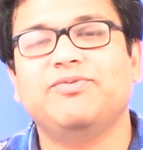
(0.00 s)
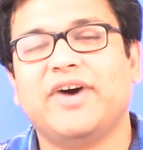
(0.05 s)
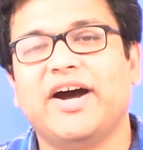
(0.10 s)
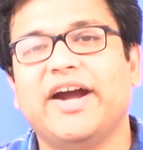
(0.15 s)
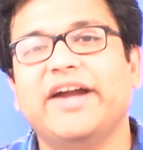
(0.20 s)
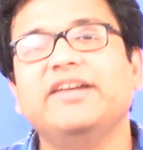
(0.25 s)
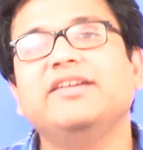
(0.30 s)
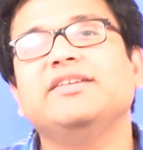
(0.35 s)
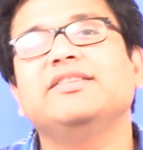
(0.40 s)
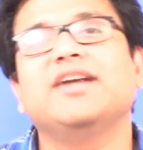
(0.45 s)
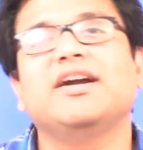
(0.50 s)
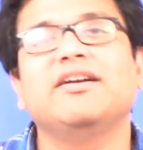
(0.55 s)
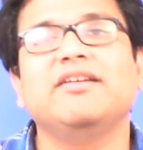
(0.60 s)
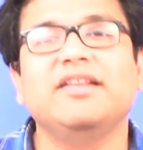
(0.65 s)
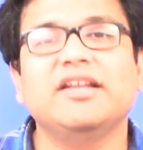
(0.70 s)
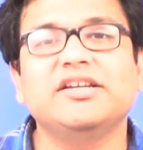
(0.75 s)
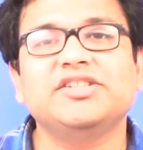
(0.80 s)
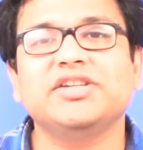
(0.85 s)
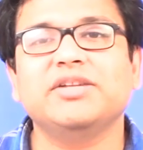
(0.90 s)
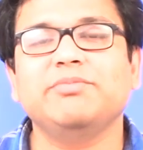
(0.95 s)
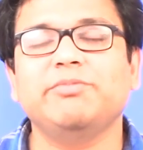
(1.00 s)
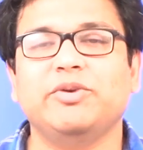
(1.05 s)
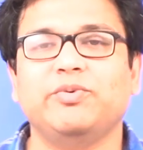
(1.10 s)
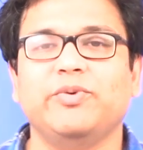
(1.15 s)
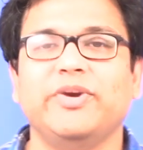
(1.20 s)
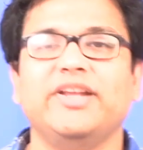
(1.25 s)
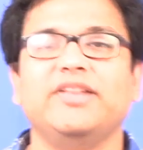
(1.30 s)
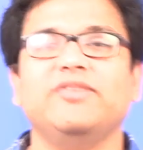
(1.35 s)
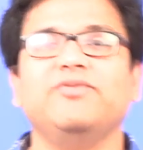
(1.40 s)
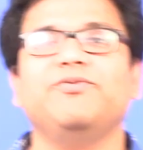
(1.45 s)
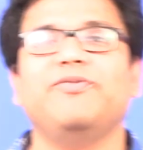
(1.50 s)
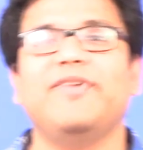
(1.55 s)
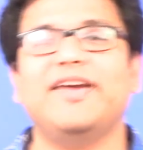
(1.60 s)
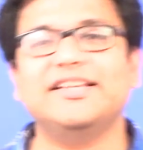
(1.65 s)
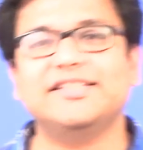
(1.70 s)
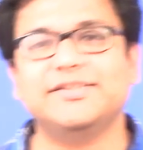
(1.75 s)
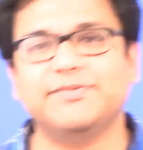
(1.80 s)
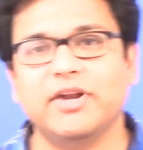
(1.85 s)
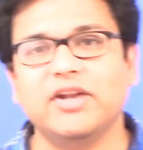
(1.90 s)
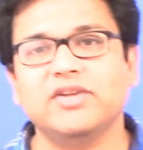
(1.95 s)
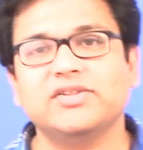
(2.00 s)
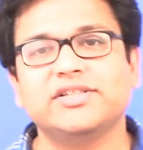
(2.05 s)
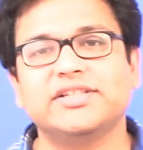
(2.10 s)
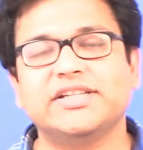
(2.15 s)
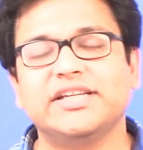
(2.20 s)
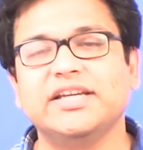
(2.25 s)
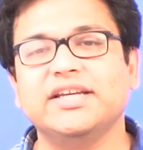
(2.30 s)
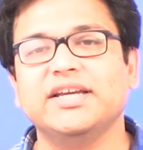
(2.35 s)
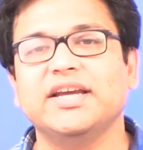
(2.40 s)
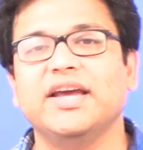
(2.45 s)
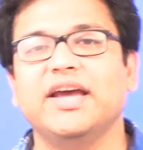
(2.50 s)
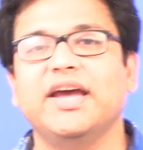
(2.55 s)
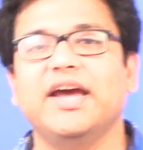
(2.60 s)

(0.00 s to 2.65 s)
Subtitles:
find the relation between phase velocity